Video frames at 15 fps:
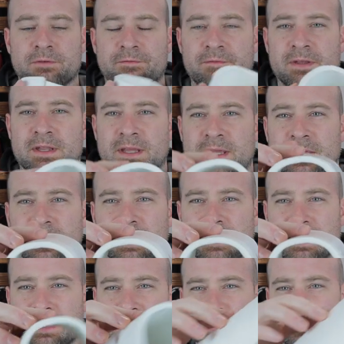to fitting
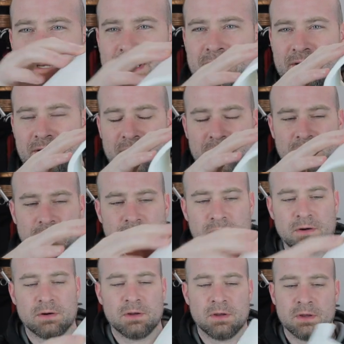together
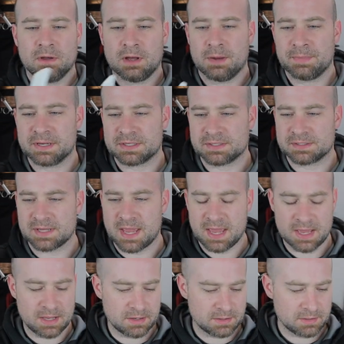here, I'm gonna
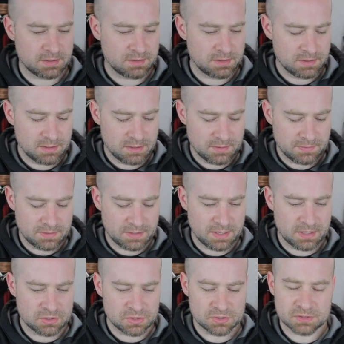sand the
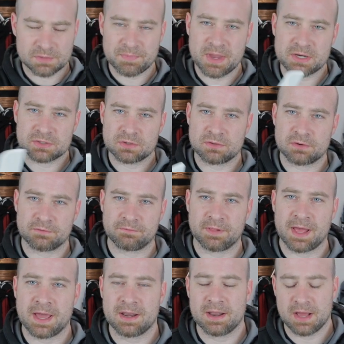edges to make sure they're
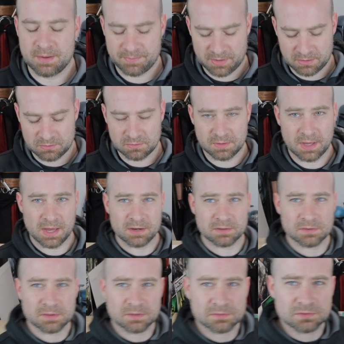flat and how I'm gonna do that.
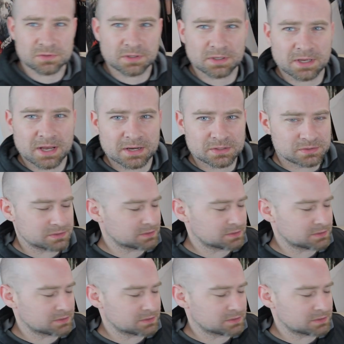As you can kind of